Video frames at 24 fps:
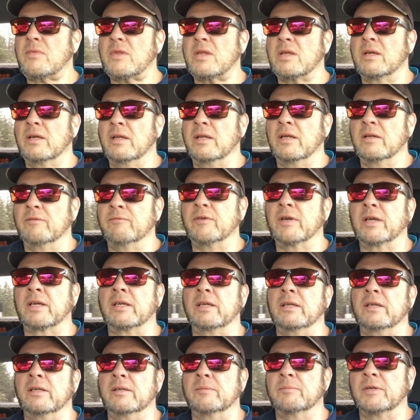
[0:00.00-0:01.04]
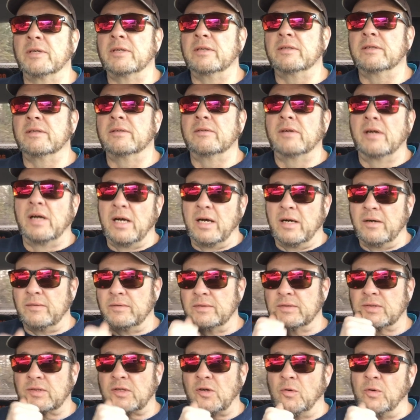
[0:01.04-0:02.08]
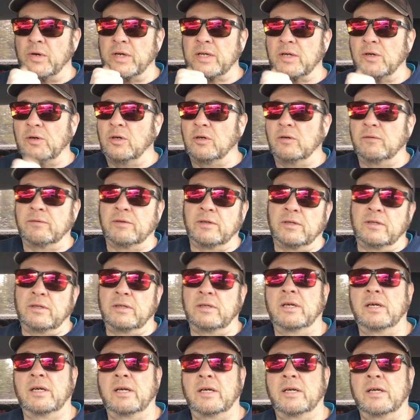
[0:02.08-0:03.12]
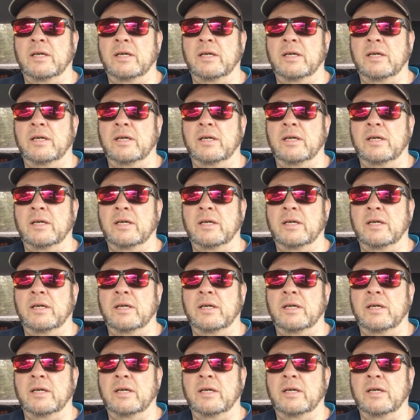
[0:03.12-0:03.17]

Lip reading: And then Vicki and was going over